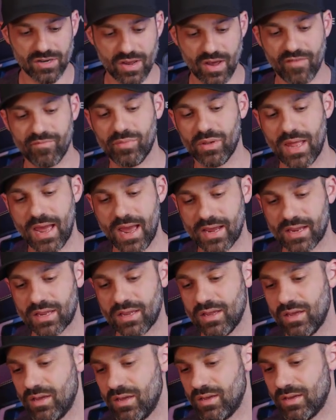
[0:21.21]
You have black,
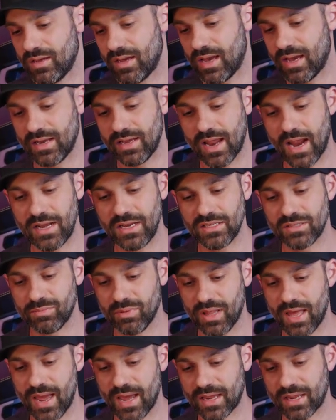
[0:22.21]
uh, 90s
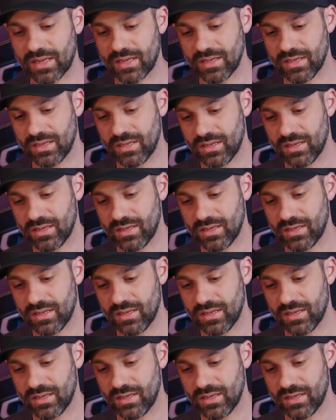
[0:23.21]
black,